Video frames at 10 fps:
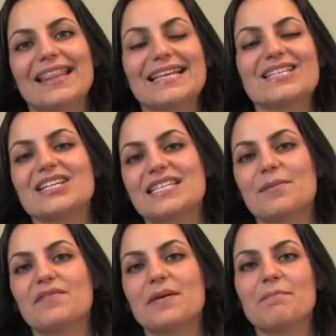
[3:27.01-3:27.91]
These are
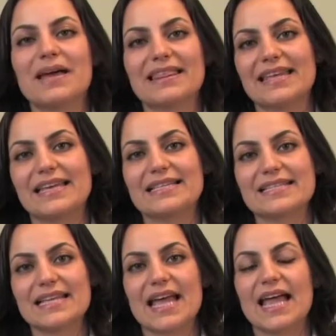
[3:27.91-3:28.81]
some of the
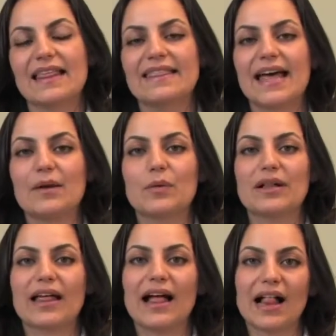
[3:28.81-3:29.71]
methods that
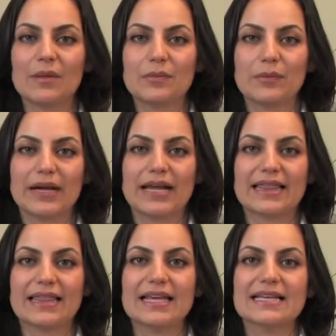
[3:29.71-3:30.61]
will help
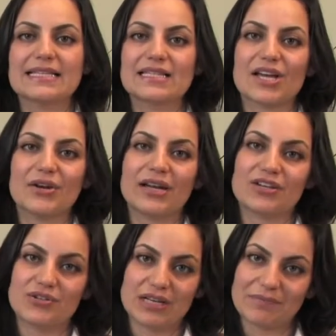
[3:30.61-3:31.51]
with
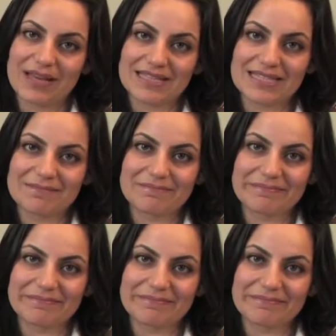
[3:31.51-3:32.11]
stuttering treatment.